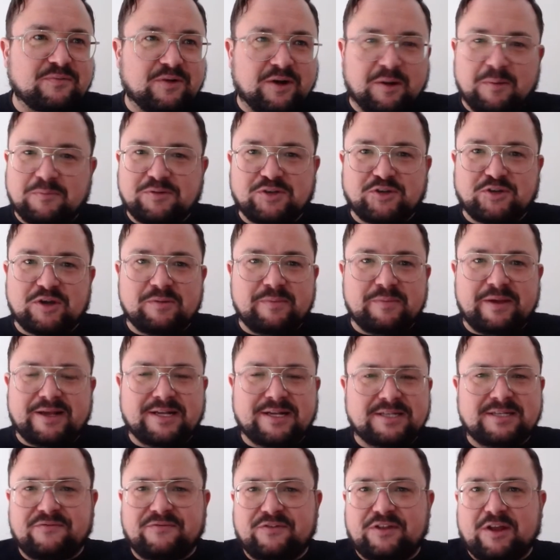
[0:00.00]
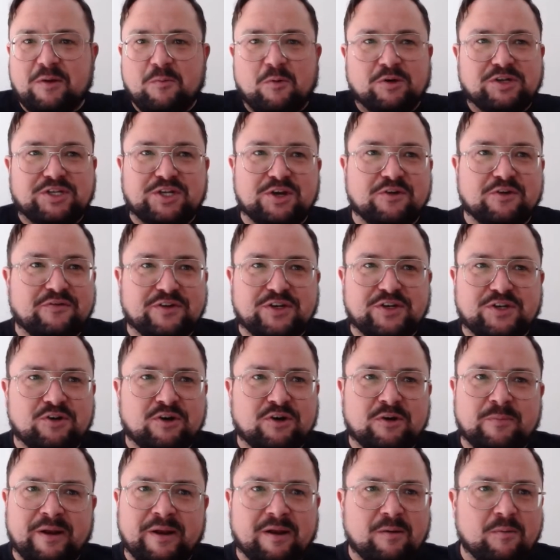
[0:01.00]
when I'm streaming, because if you don't watch The Office,
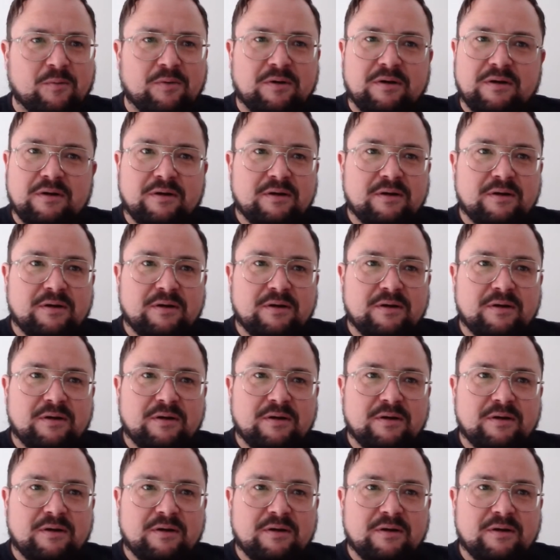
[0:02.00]
you're going to be like,